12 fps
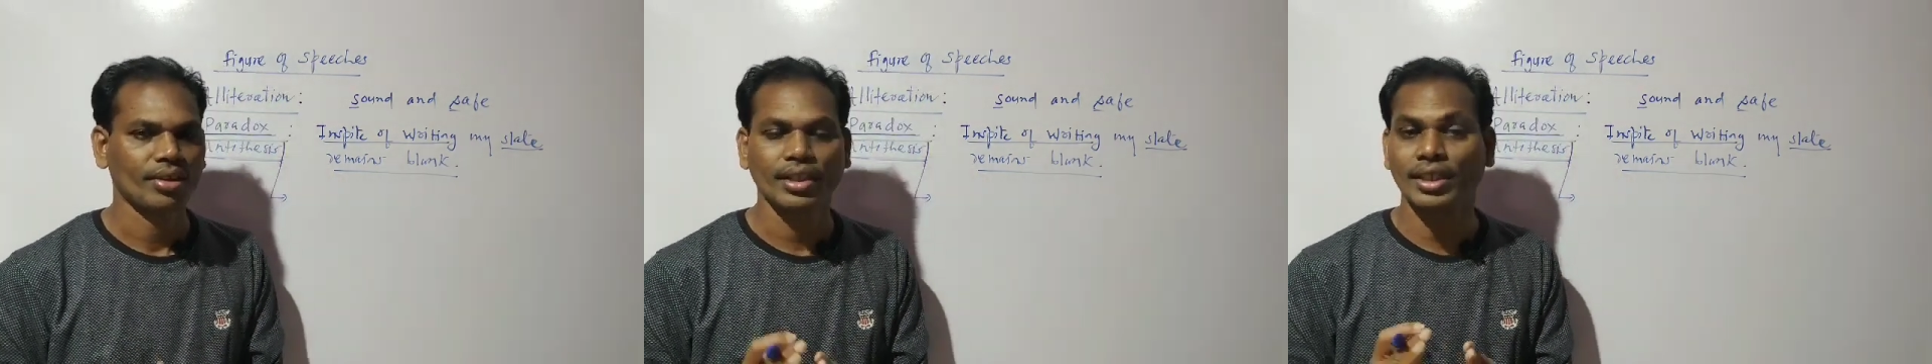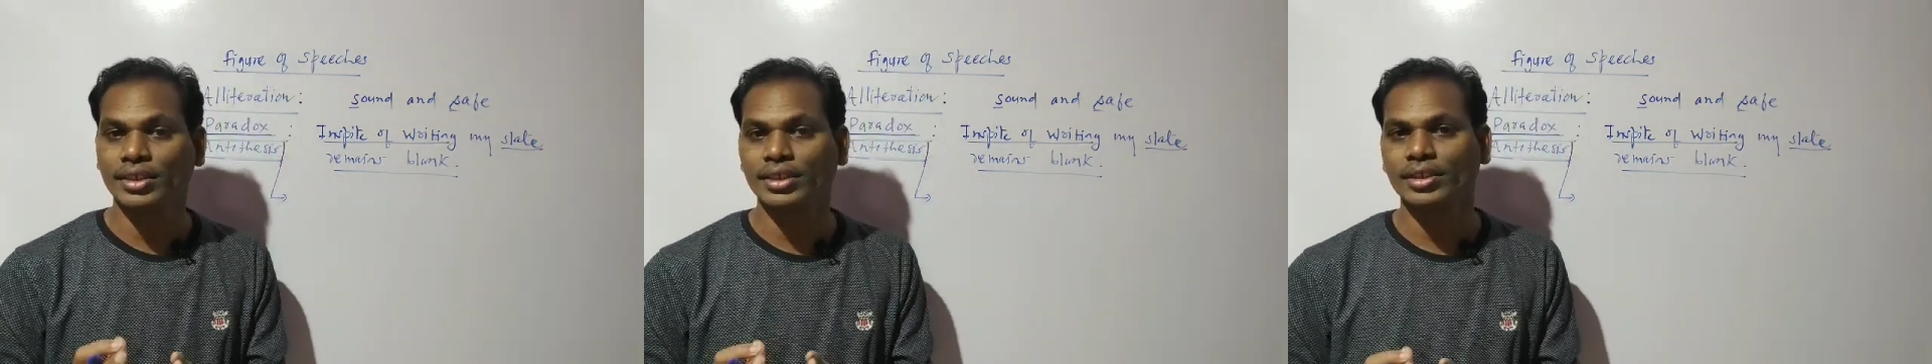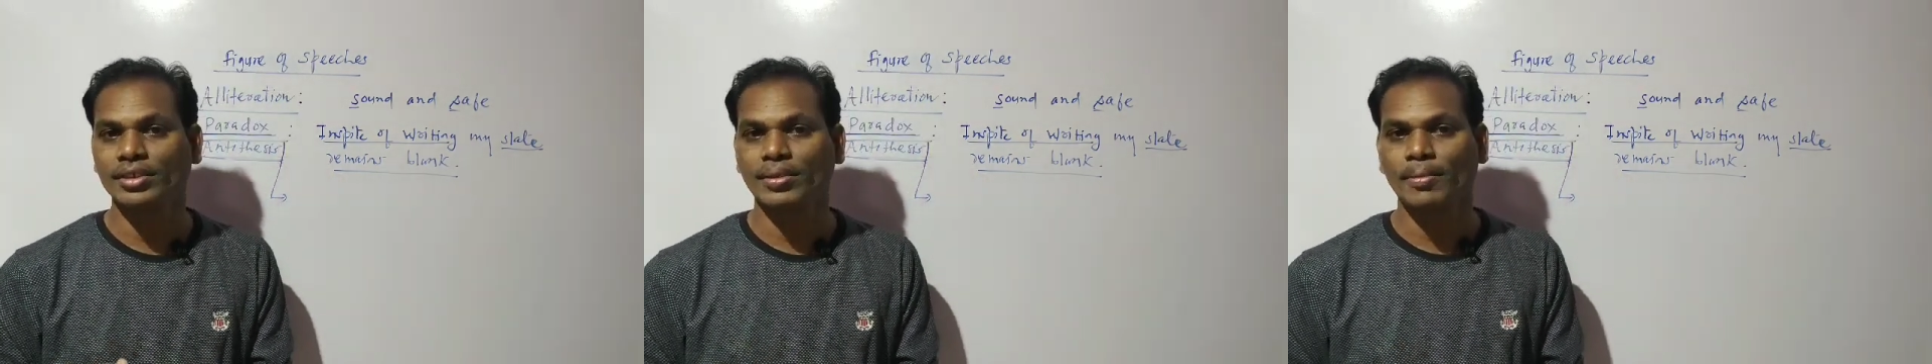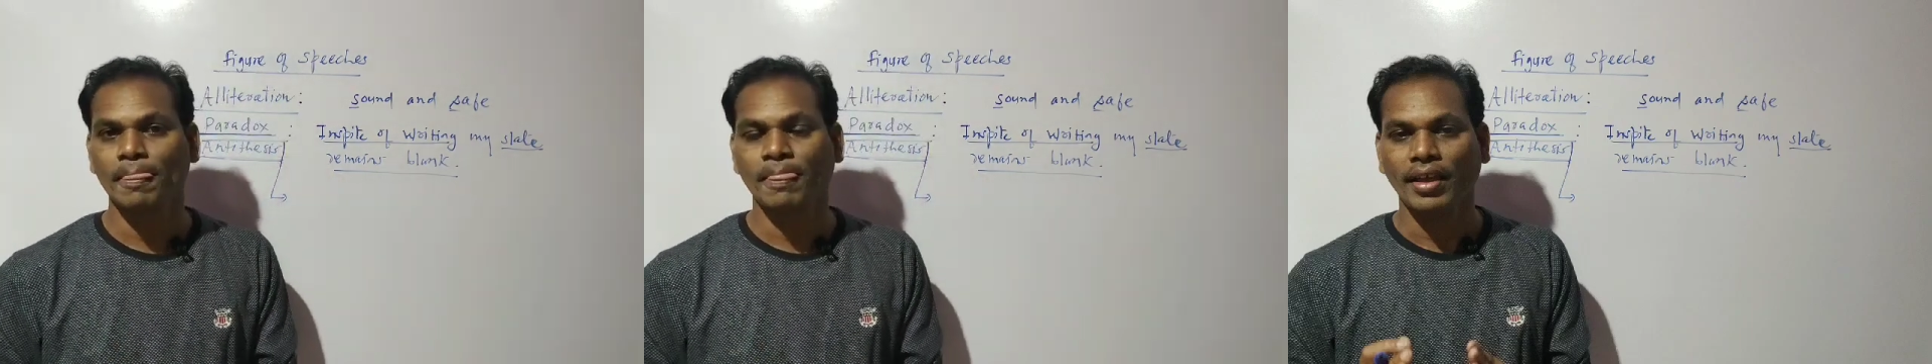That is
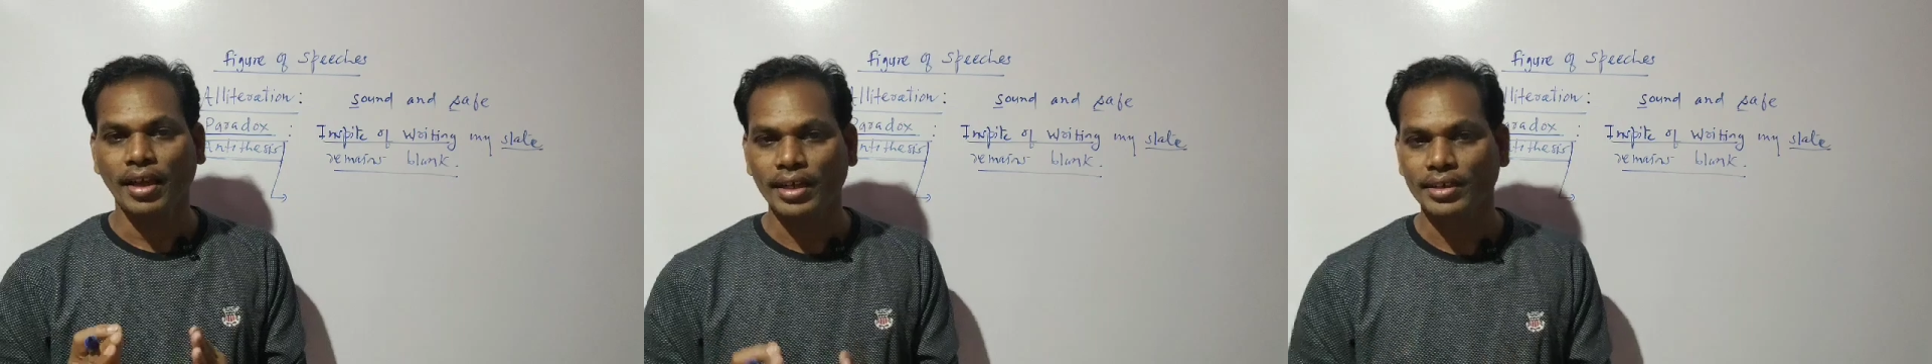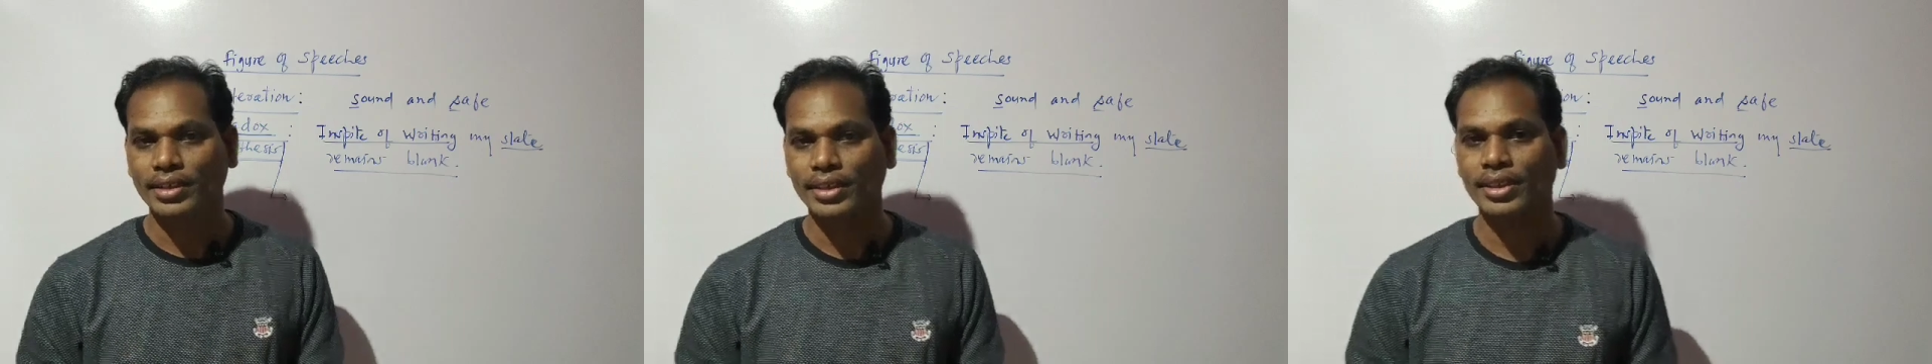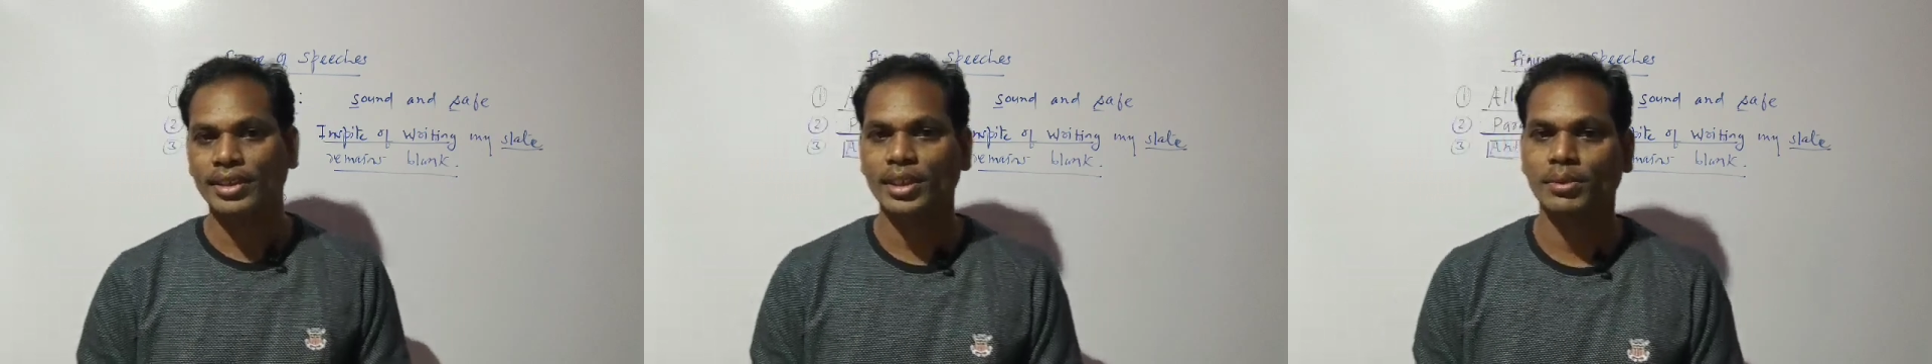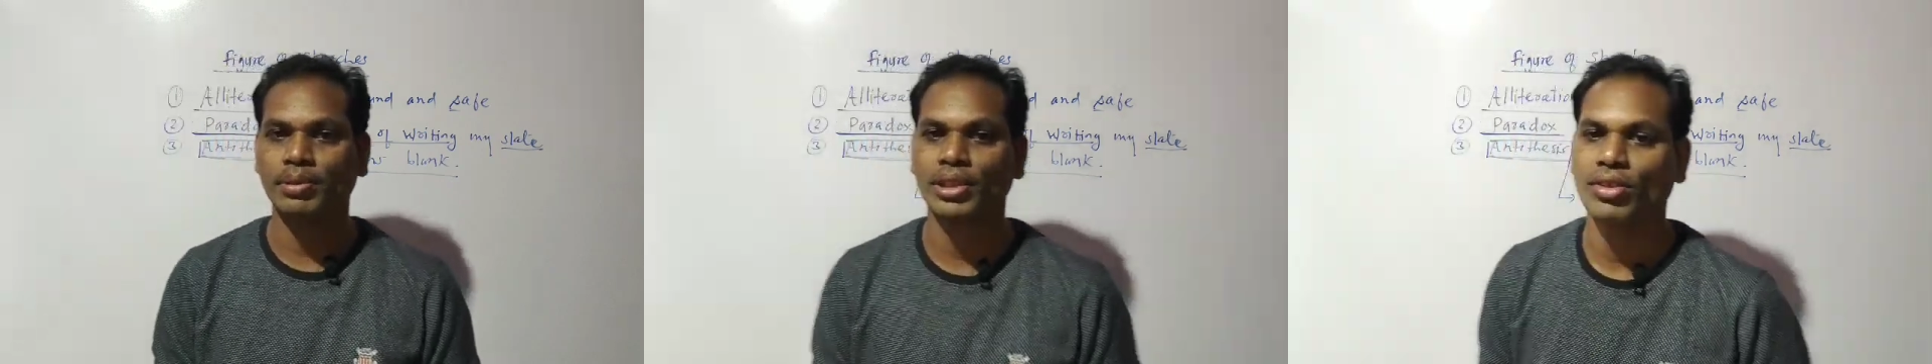antithesis
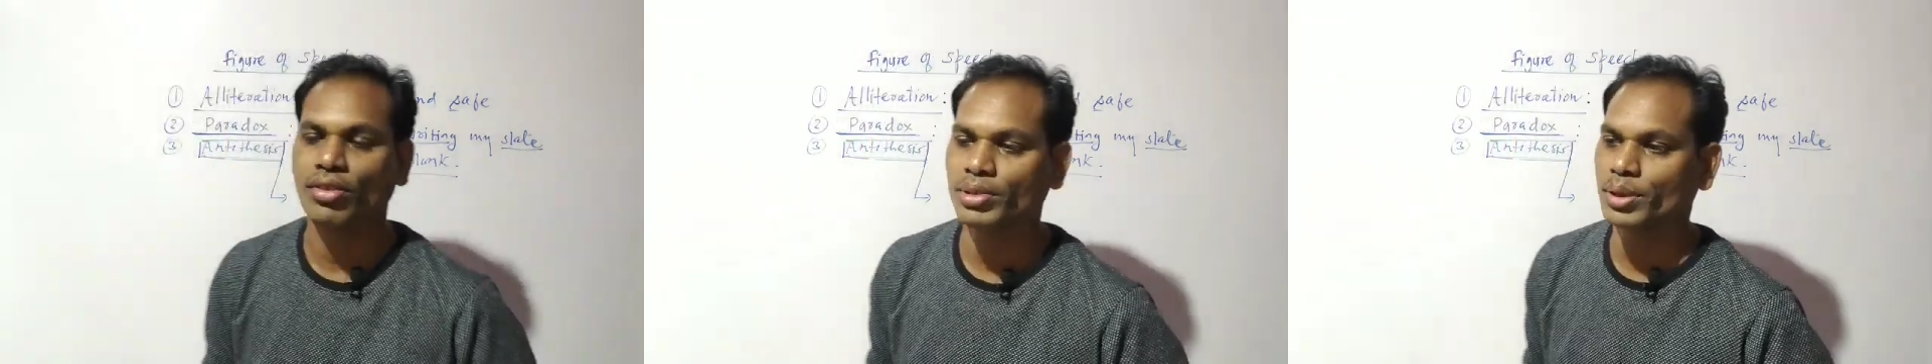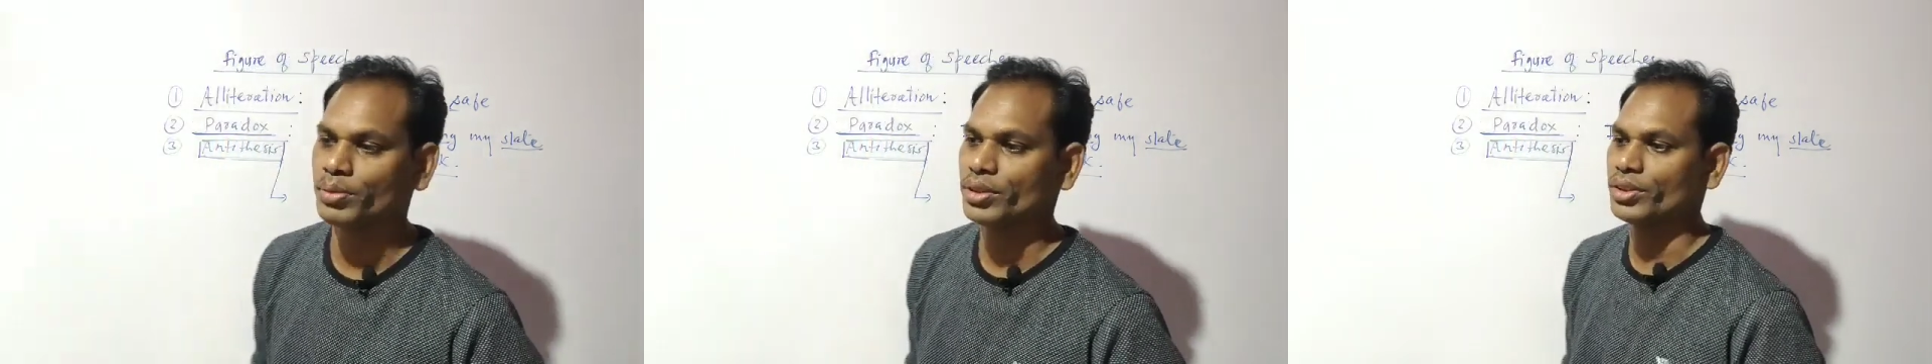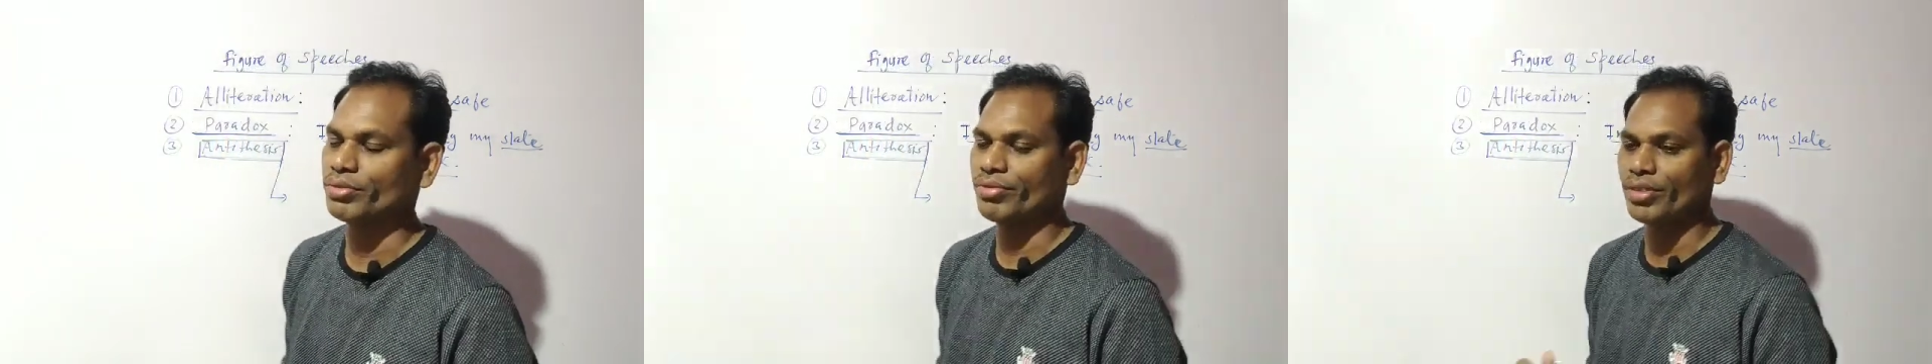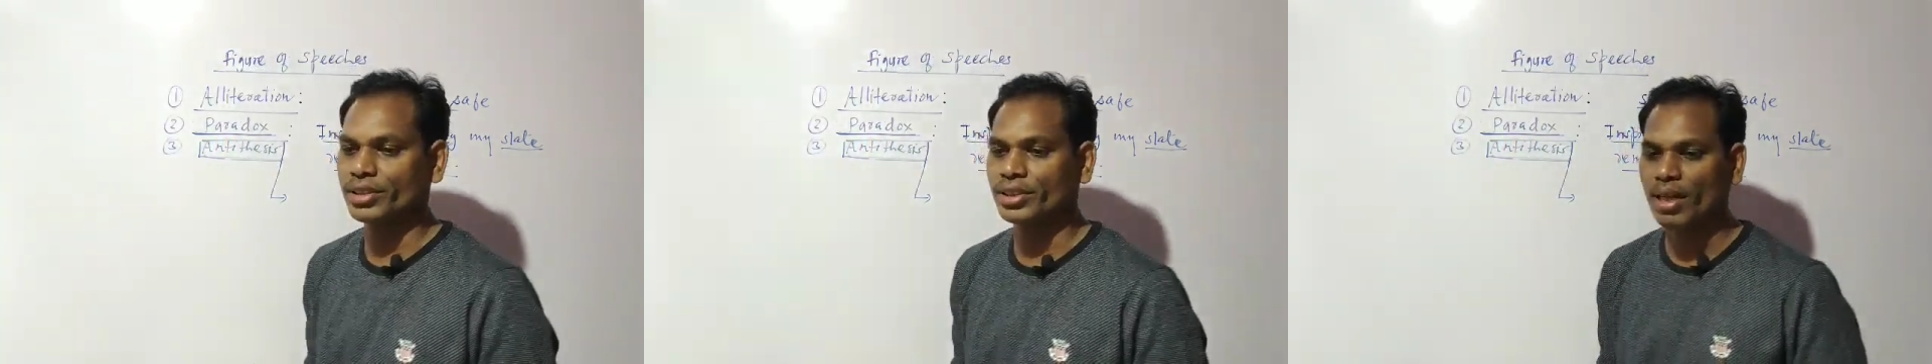figure of speech. For
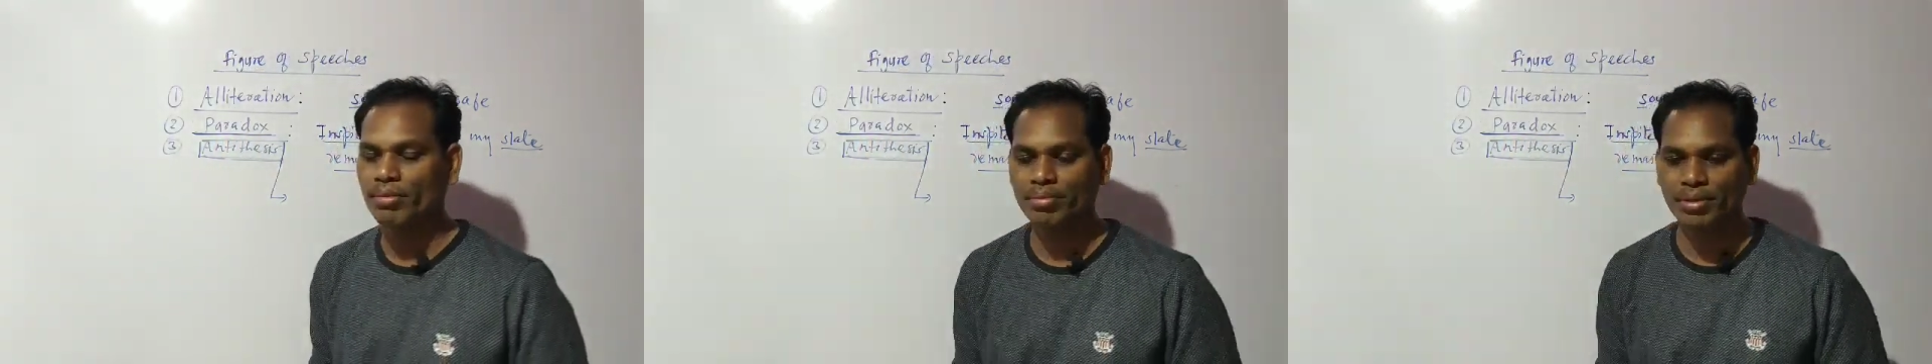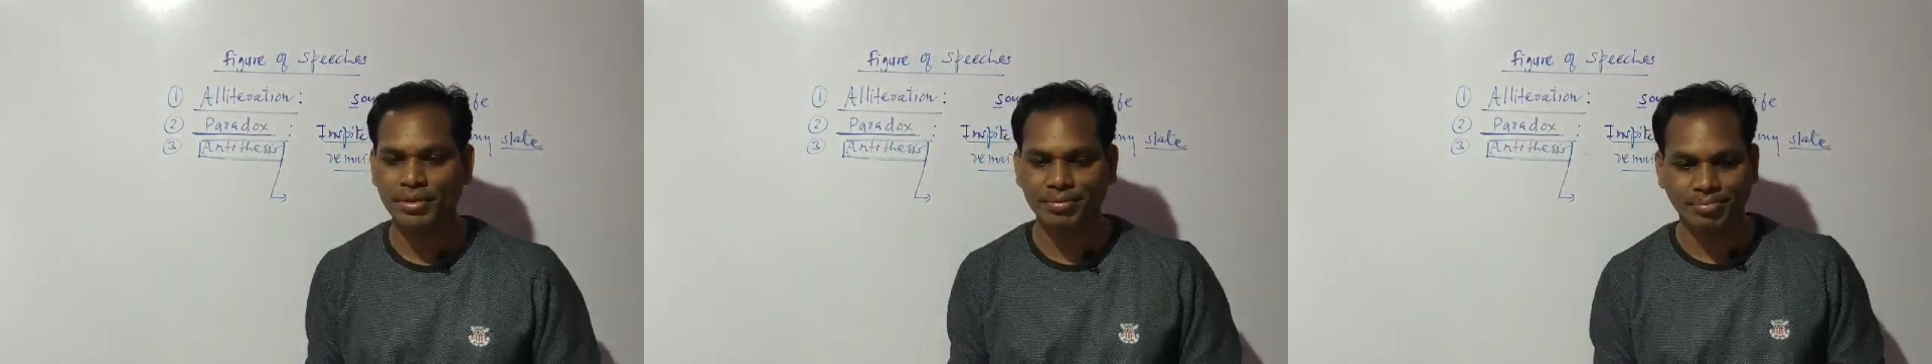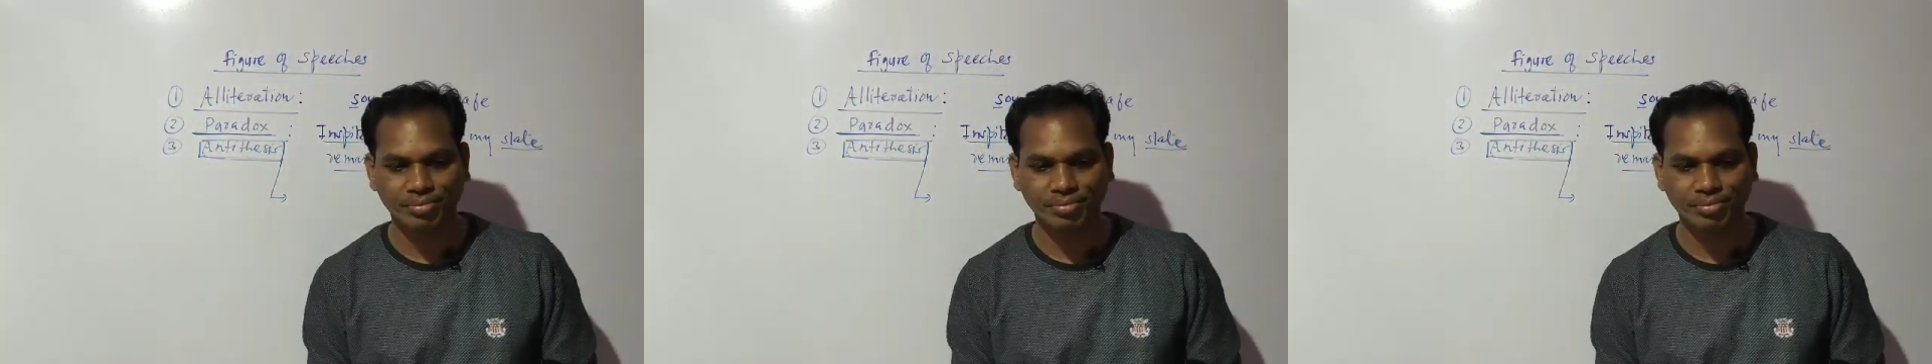example,